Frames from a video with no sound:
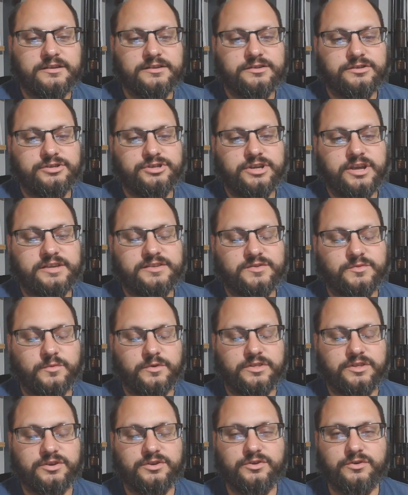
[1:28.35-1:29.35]
just
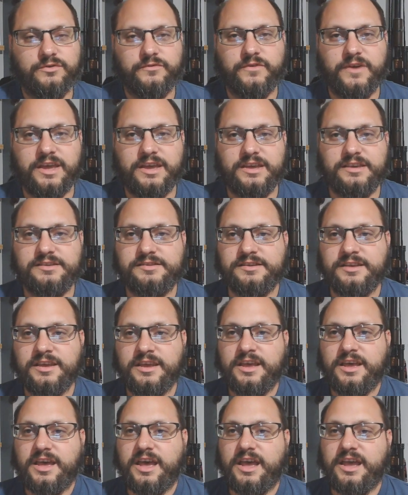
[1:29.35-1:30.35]
with a new face,
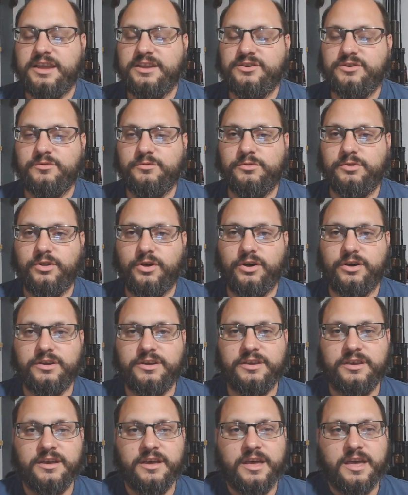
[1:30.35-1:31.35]
a new
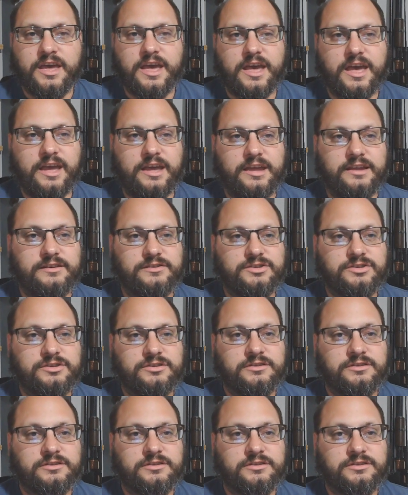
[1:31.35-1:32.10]
look, and